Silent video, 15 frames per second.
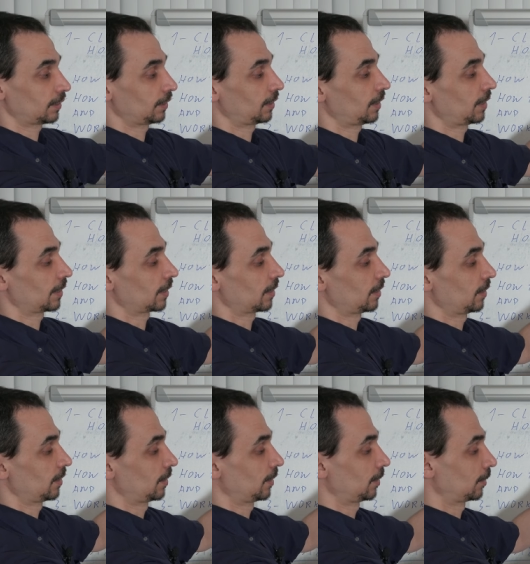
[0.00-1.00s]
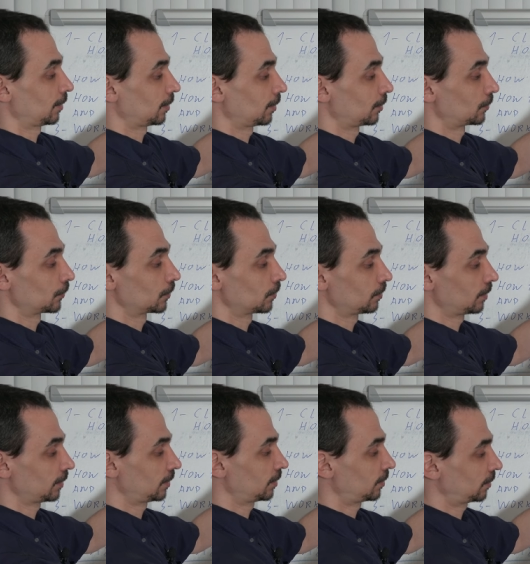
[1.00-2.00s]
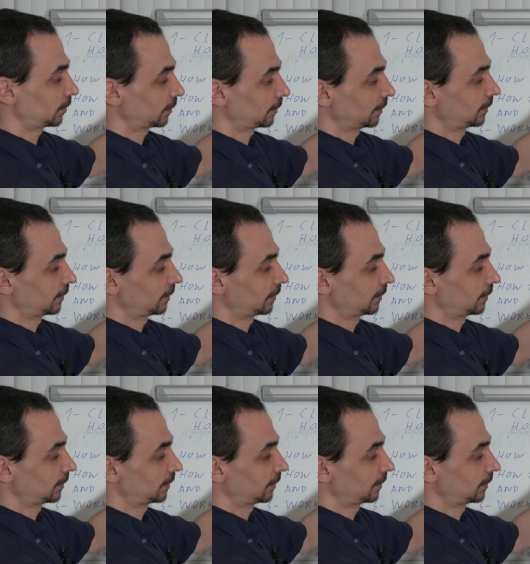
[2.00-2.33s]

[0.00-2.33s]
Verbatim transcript: like a ruler,